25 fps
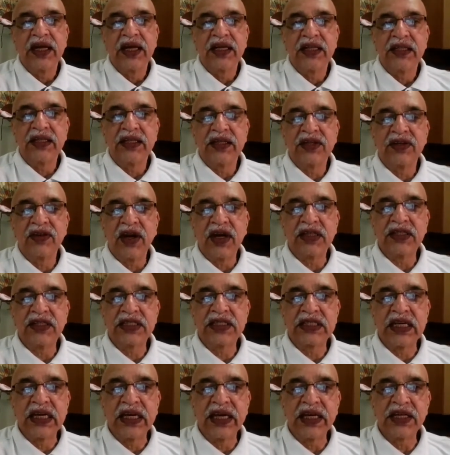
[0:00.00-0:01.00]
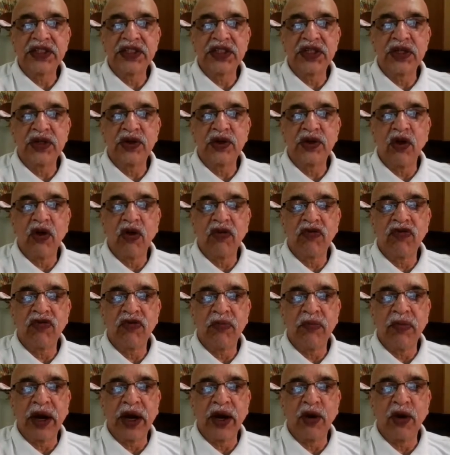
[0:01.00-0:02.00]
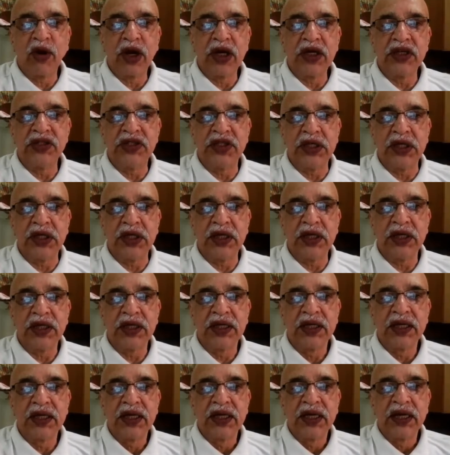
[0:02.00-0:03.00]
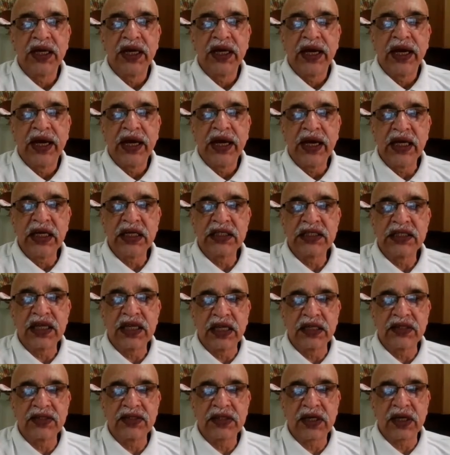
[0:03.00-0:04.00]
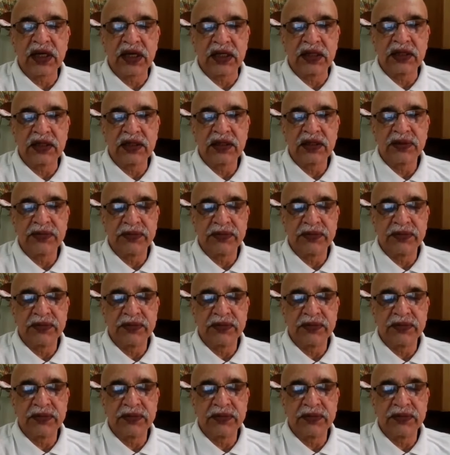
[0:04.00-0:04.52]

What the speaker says: The translation of biology in Sanskrit